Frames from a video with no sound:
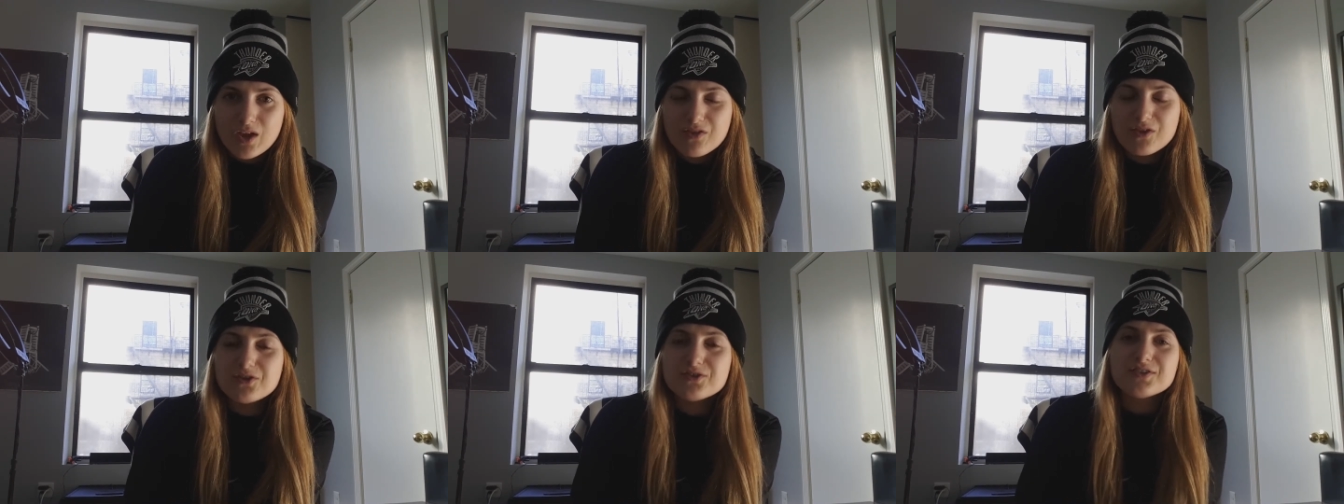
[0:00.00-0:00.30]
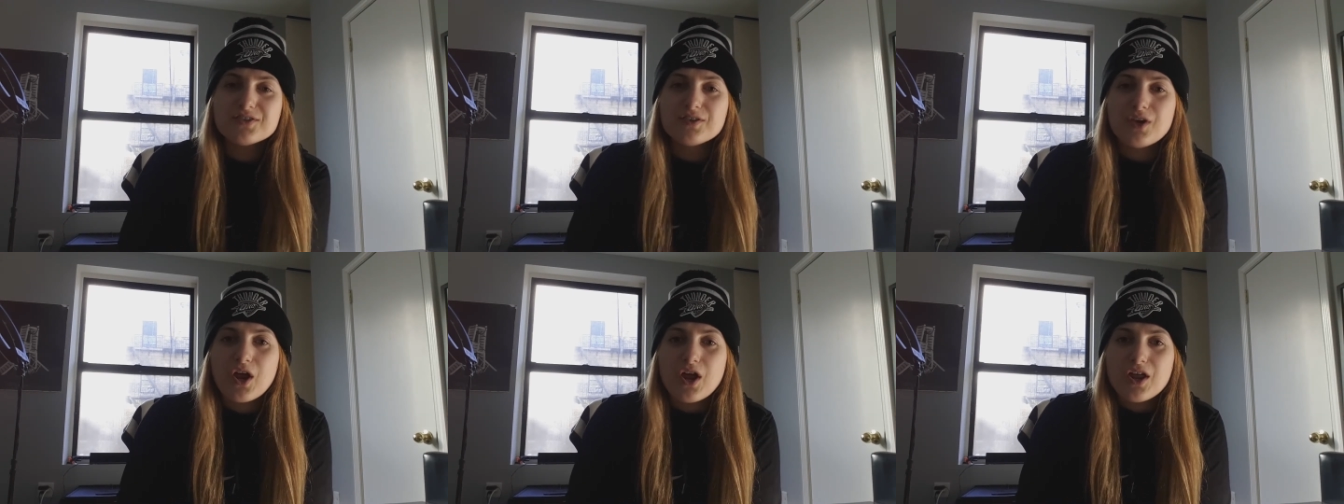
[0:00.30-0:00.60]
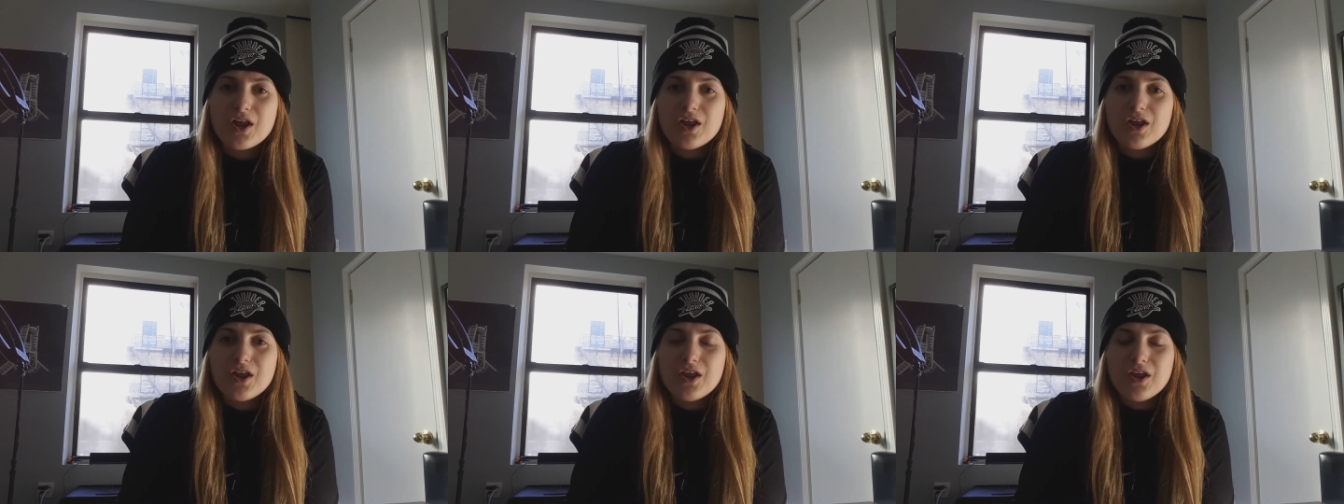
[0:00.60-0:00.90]
There's
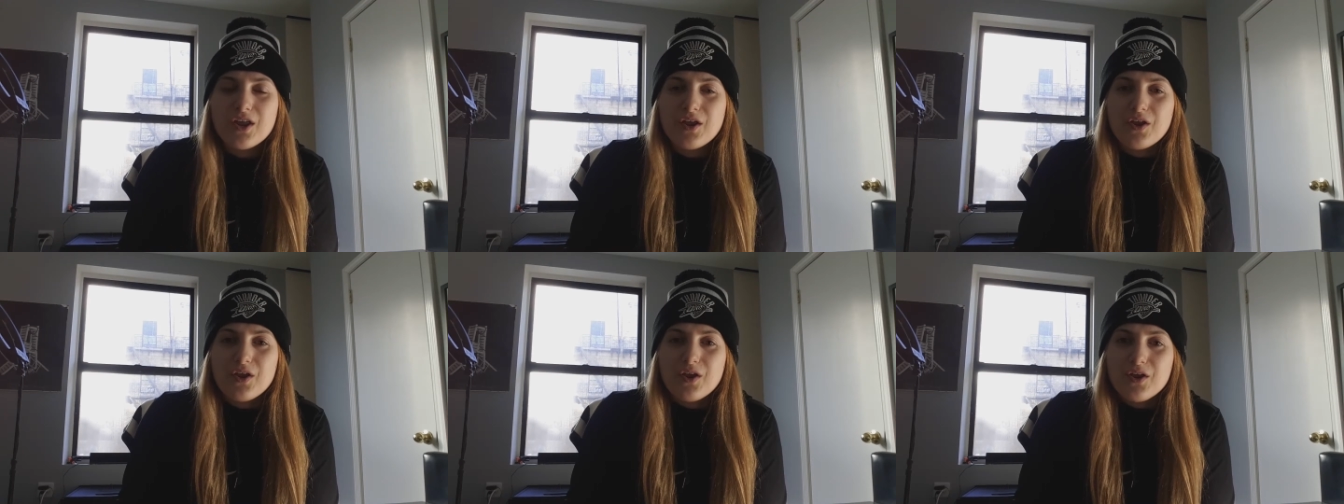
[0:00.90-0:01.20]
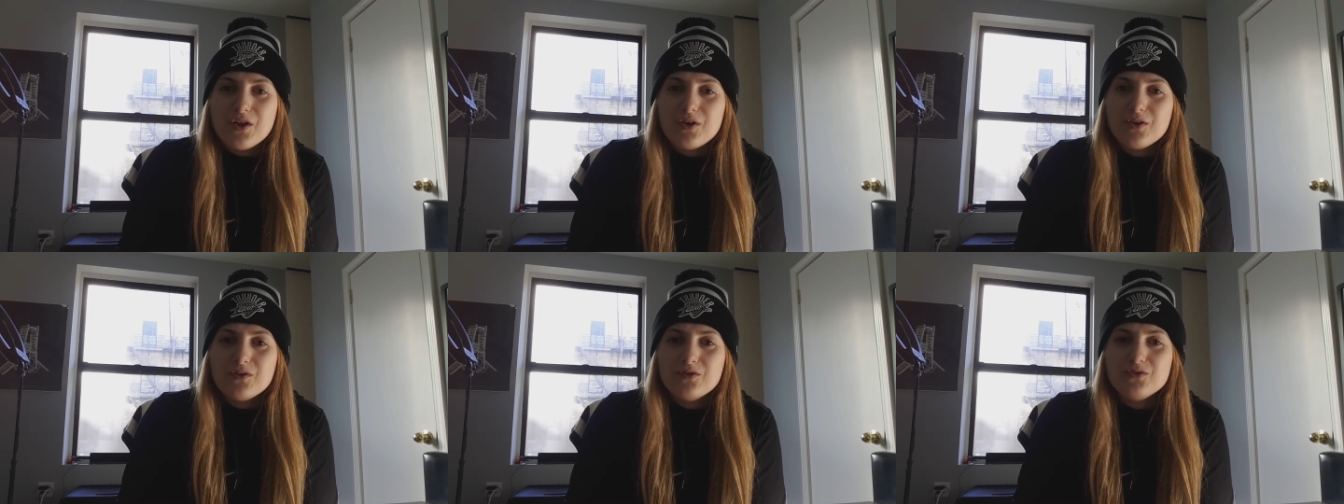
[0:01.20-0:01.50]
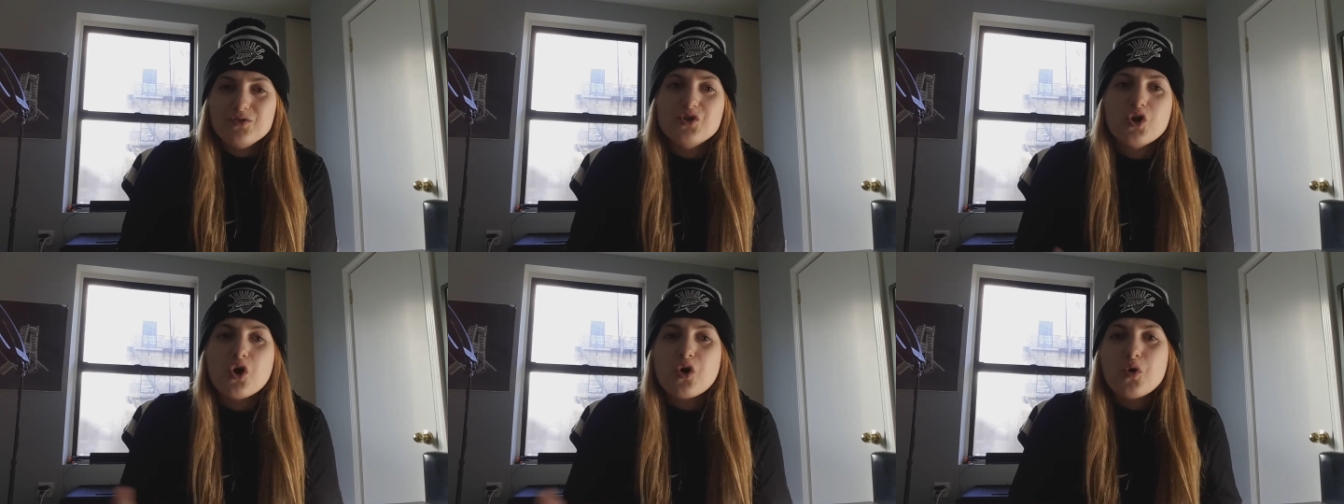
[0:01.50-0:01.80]

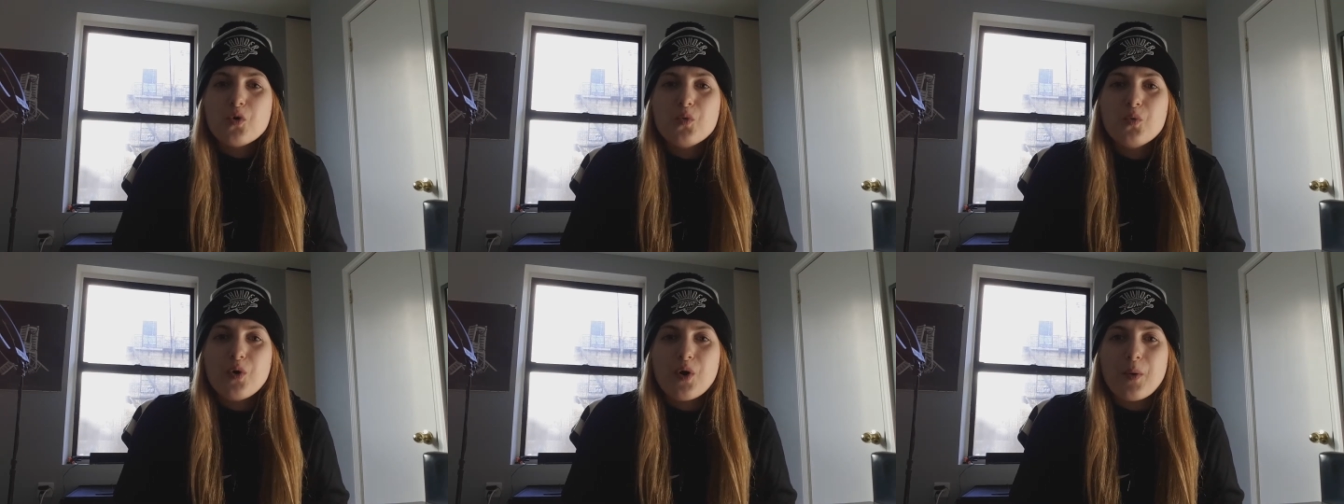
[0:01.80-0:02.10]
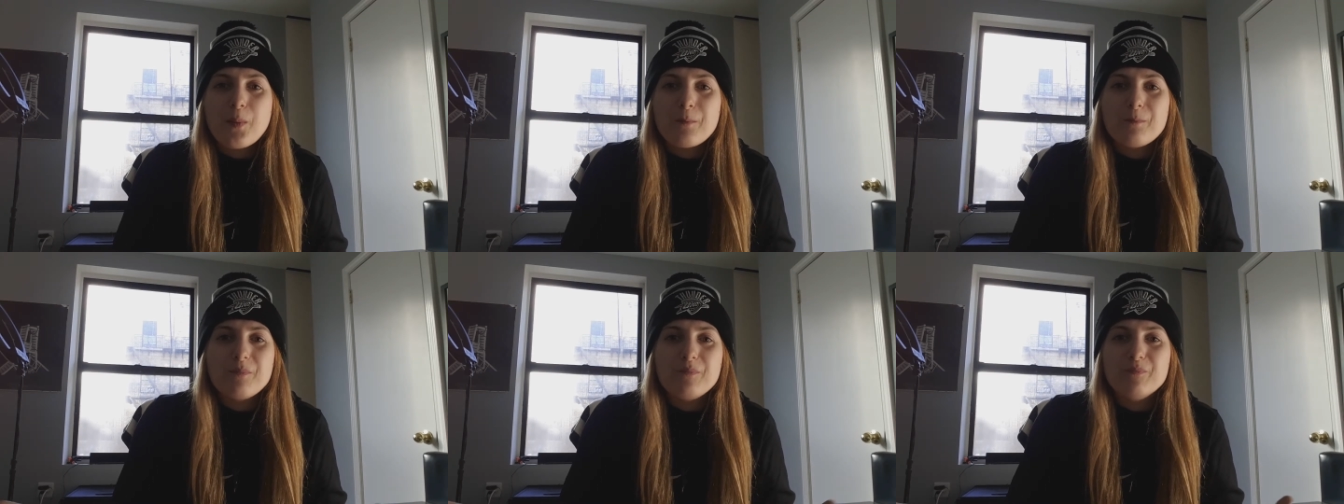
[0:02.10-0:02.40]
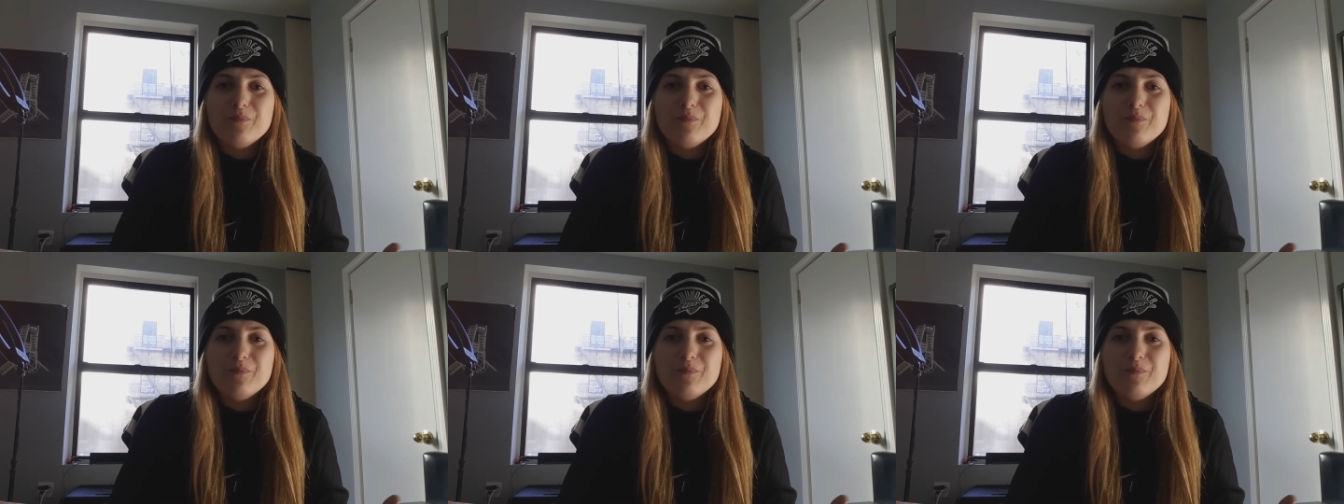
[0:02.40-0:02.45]
no